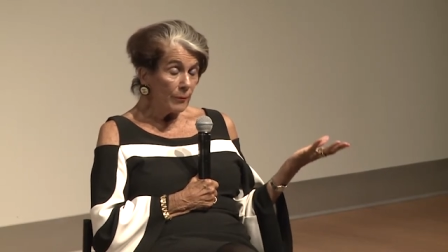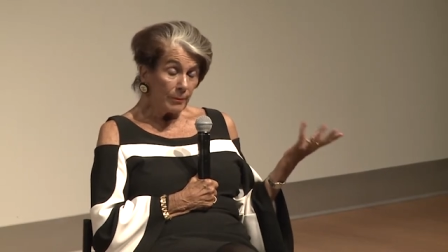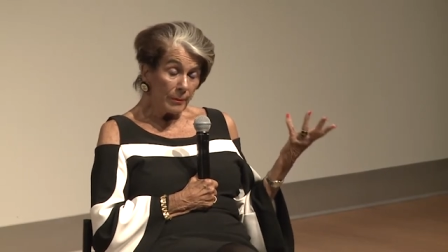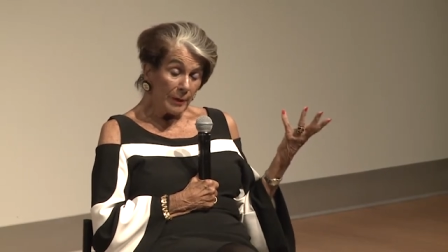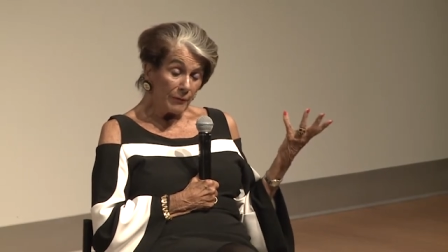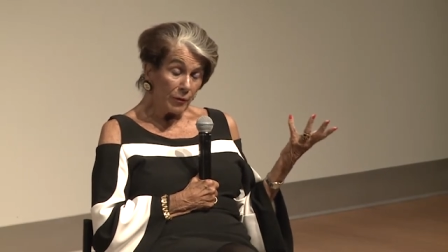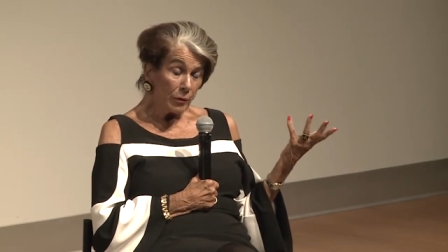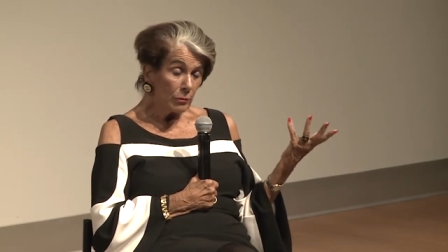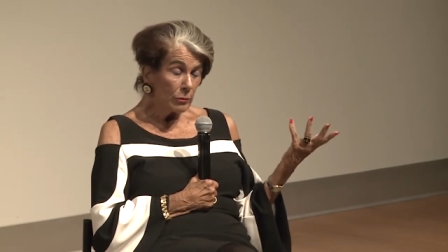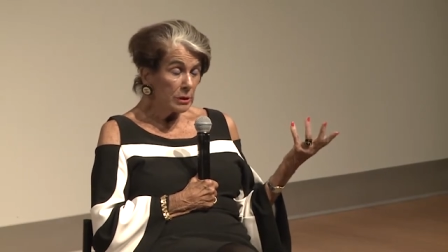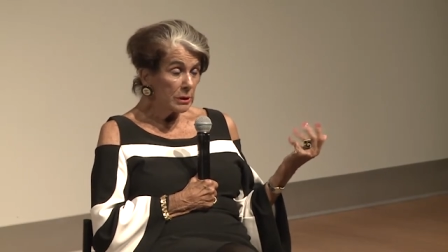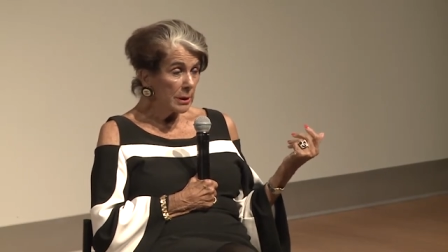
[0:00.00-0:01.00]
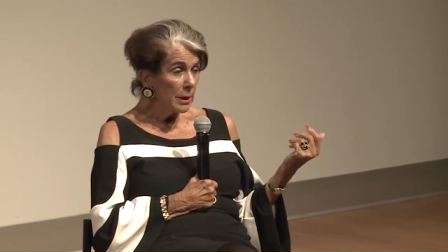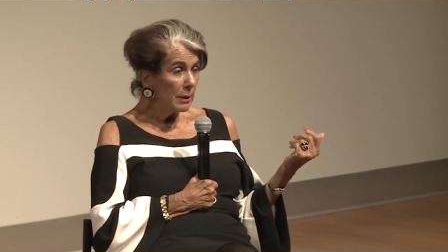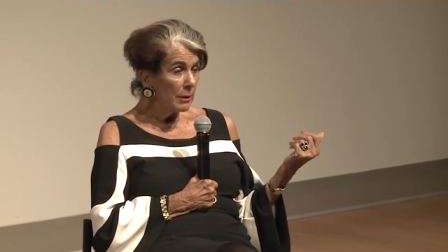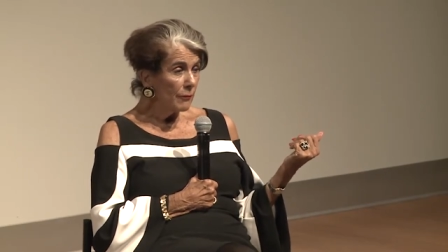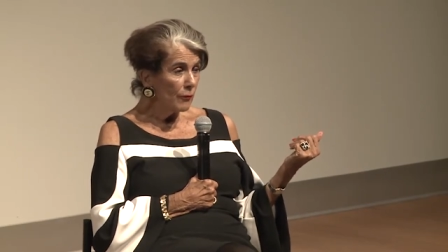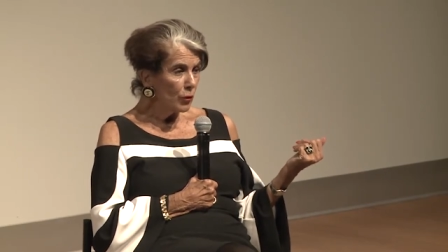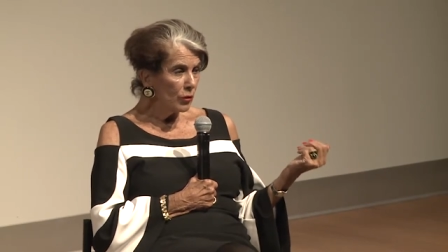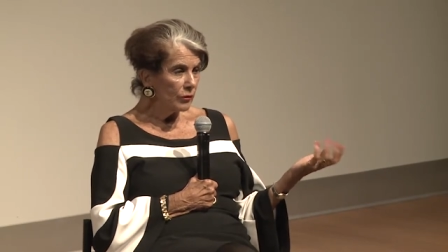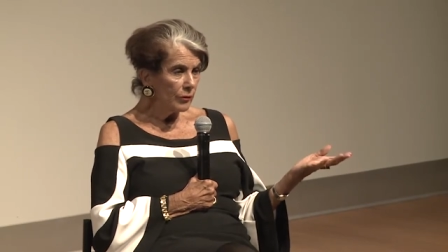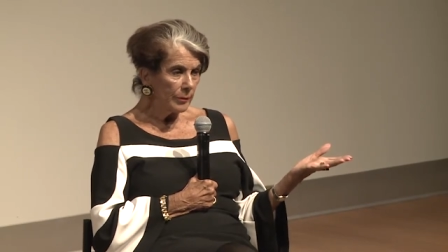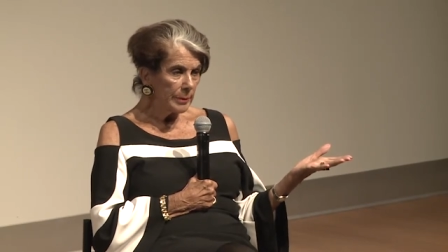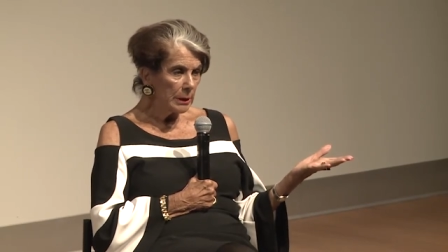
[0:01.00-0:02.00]
my father would say, the fourth
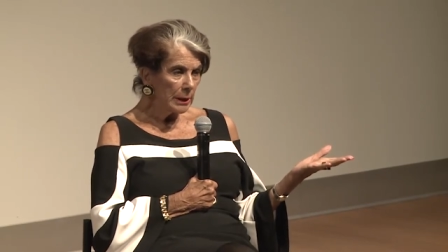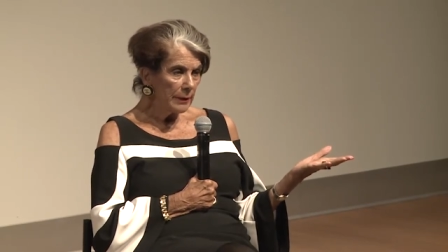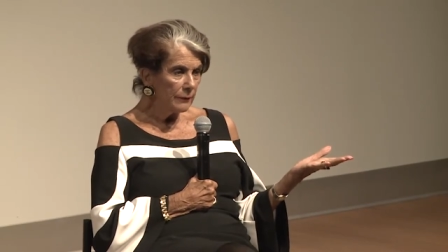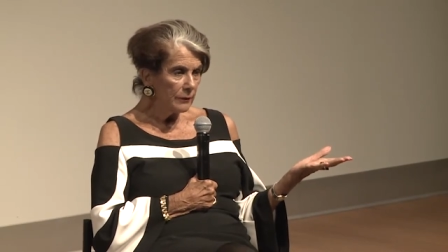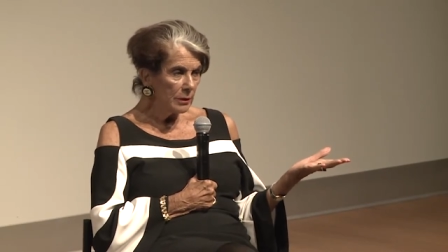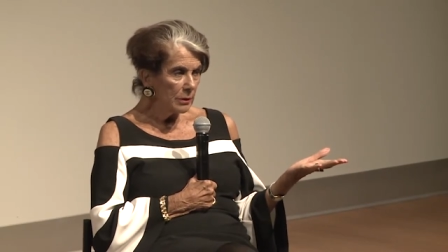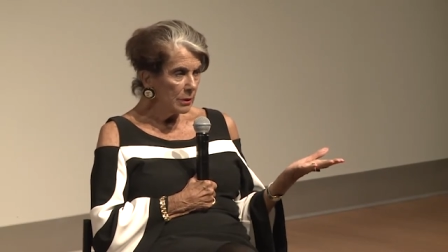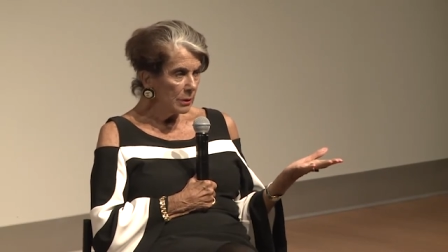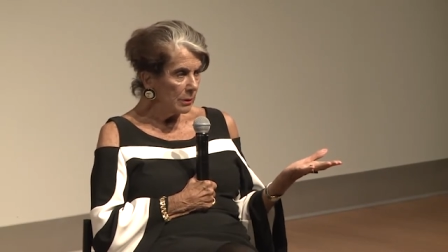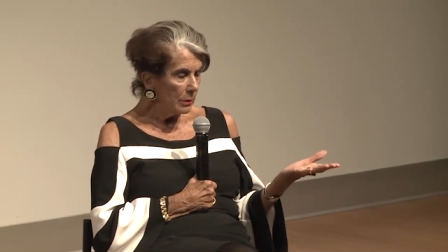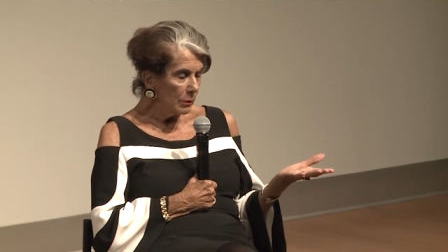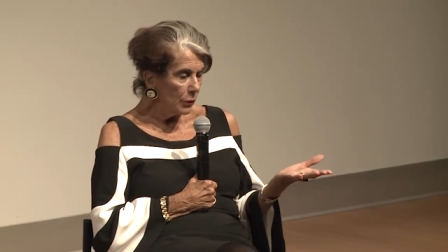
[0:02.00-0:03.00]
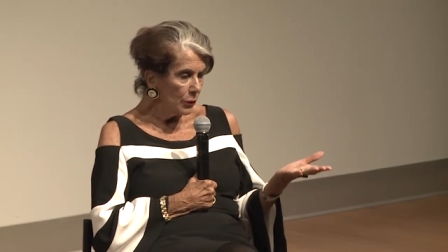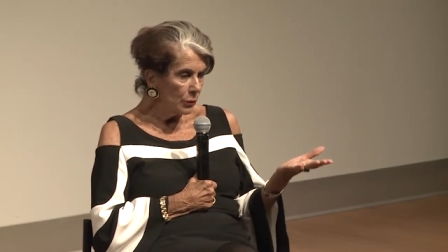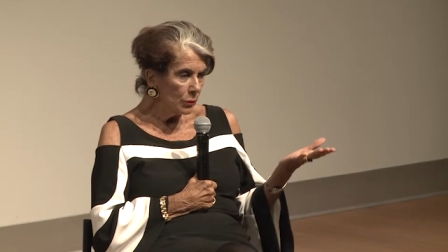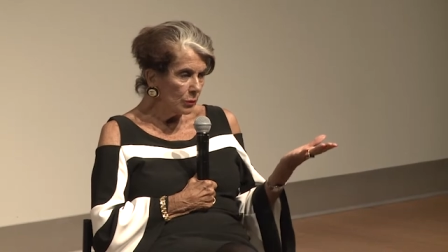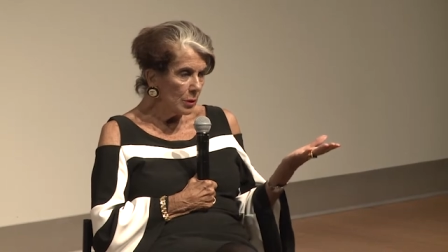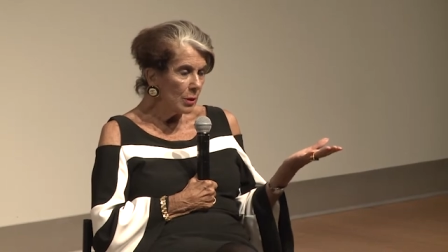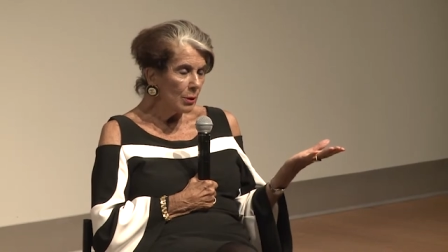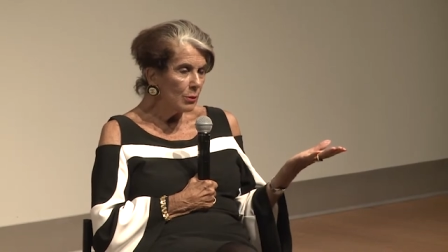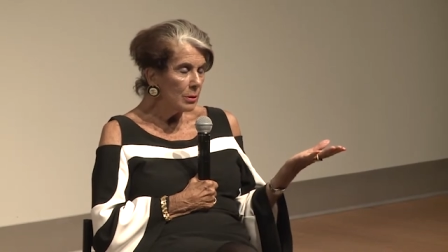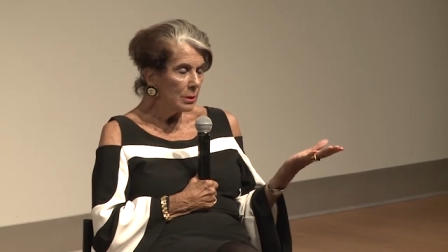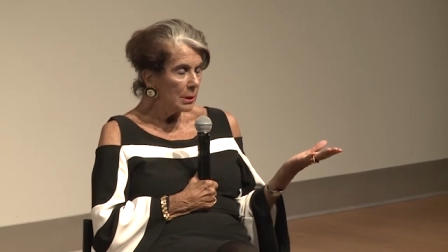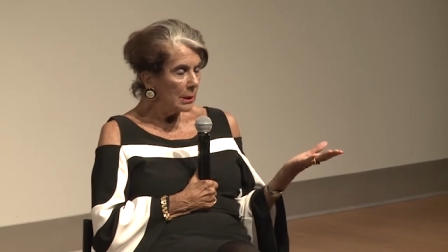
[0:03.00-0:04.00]
from the left in the third row,
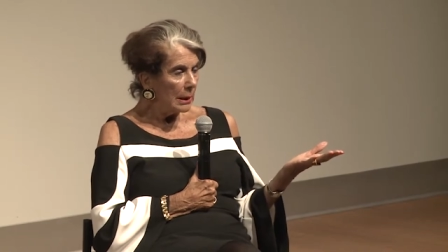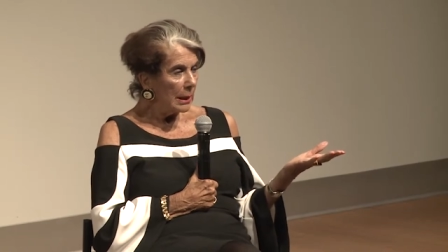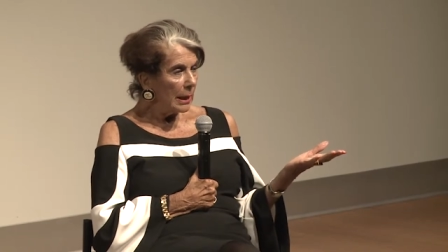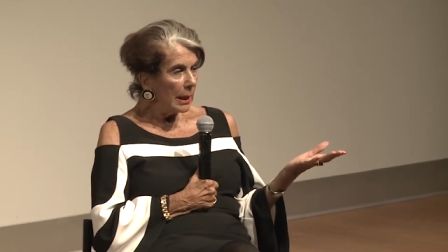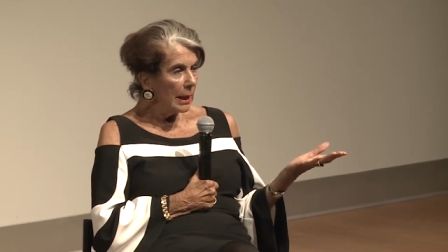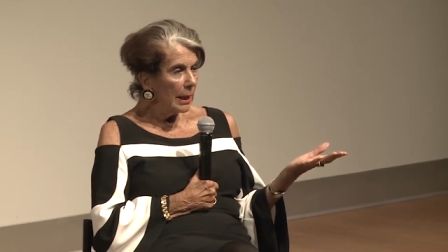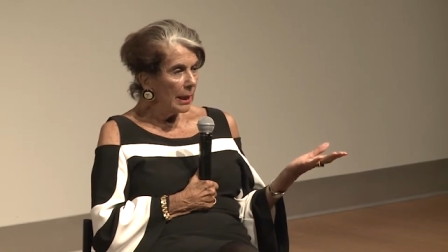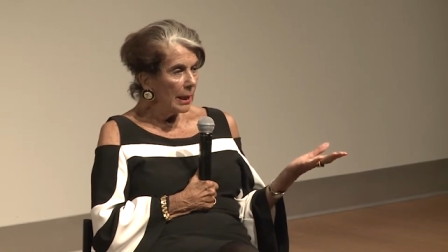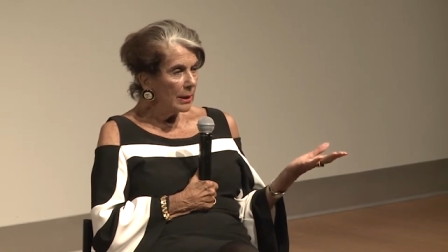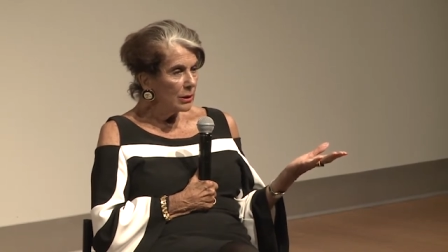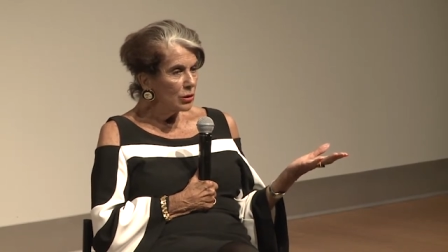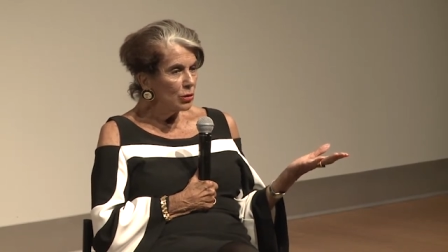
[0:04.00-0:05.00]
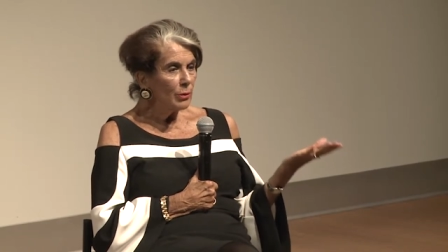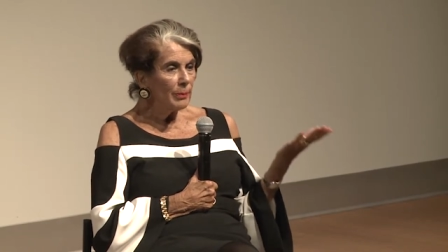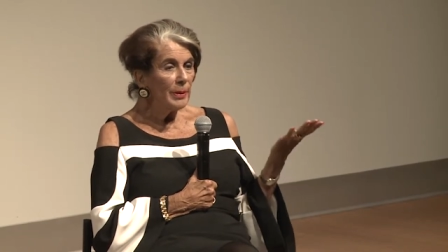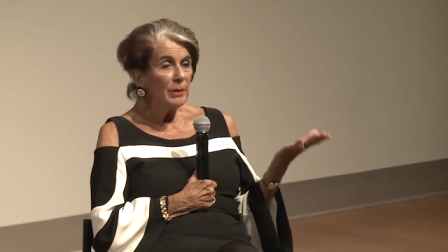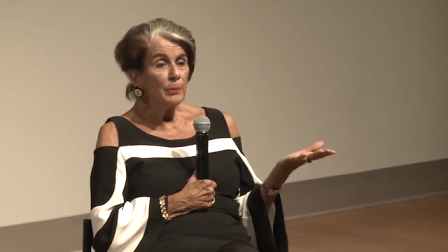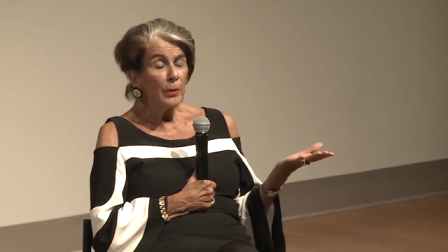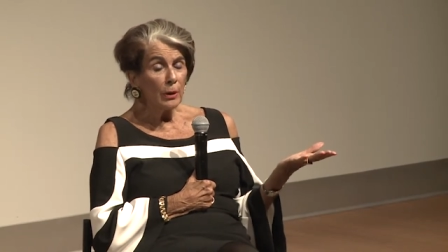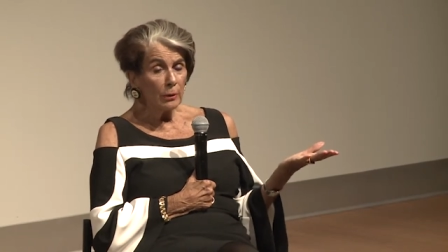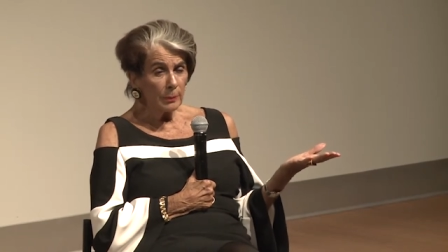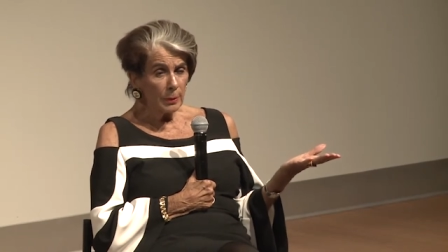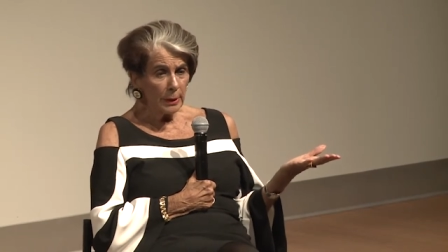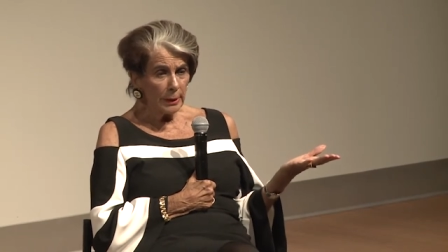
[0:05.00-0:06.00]
and to a bit part
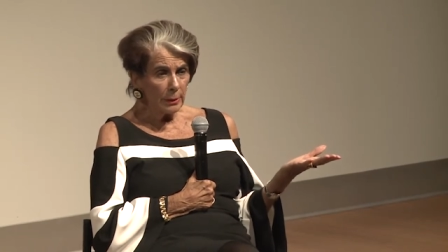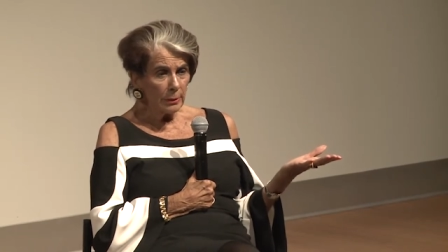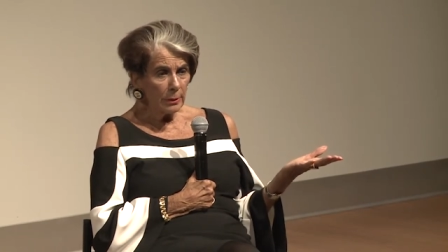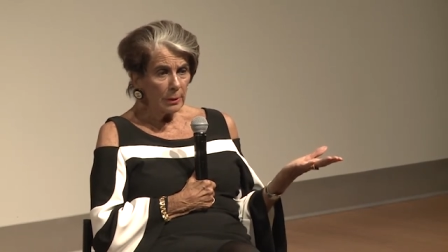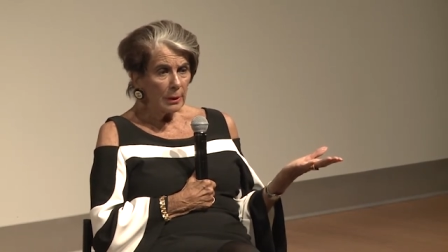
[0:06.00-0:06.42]
player.